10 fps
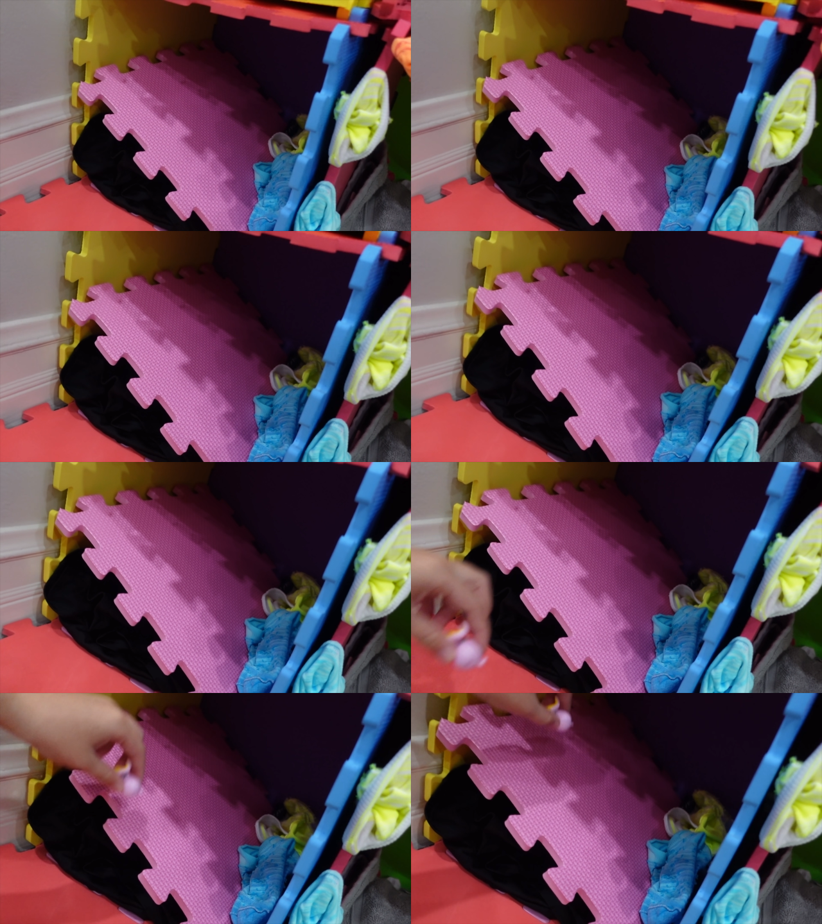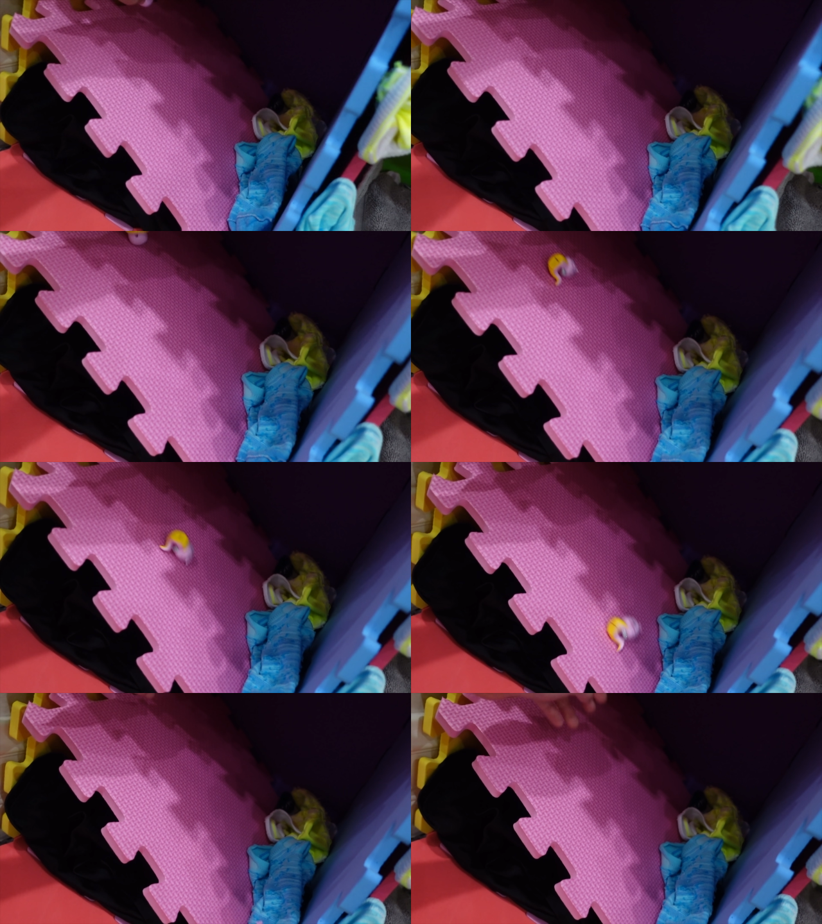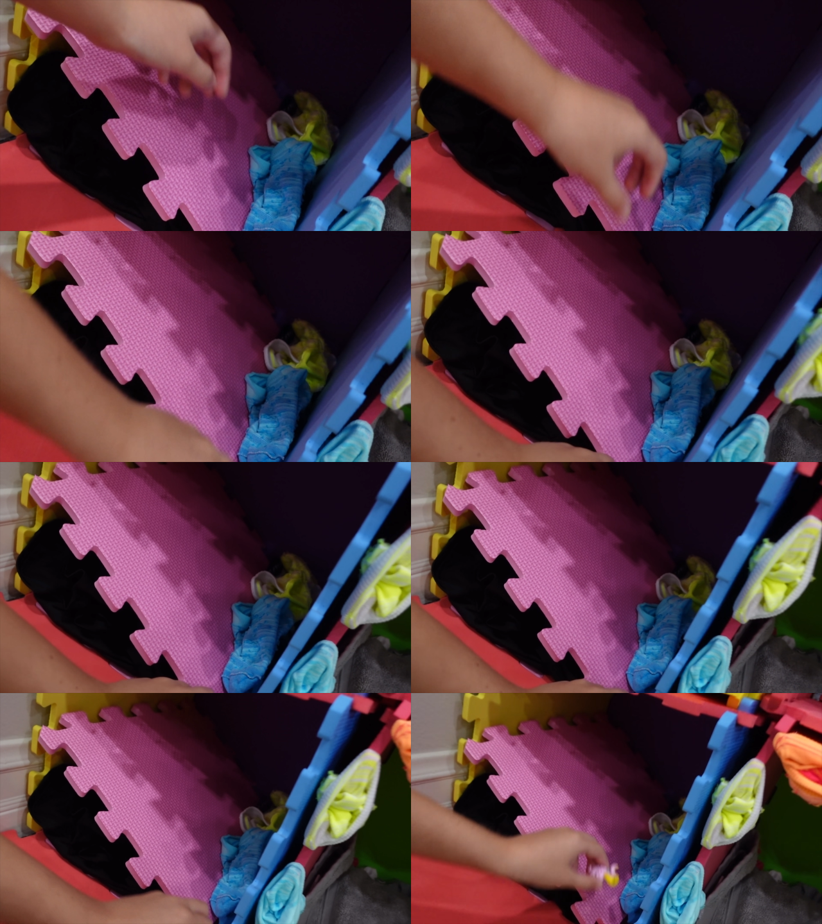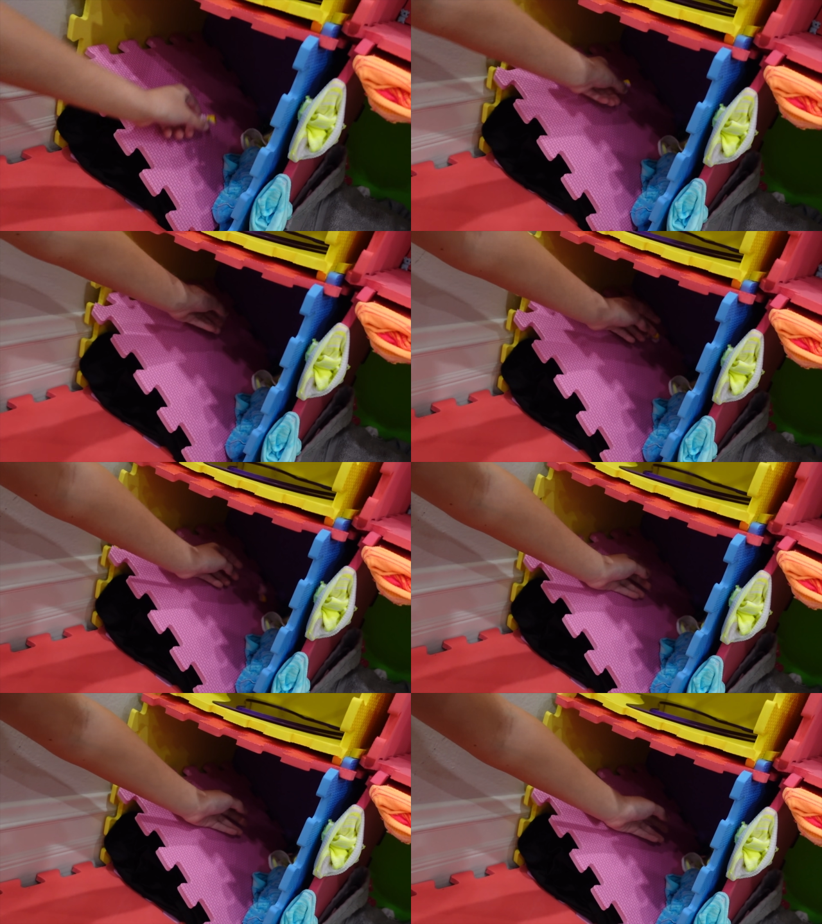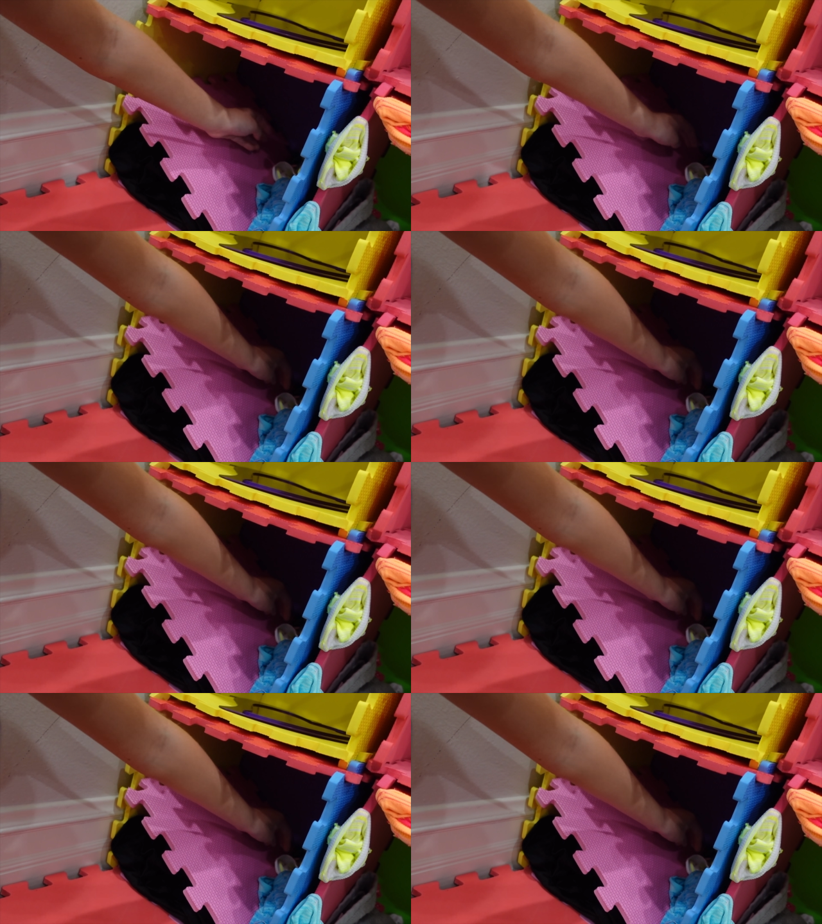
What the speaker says: [unreadable: no face in view]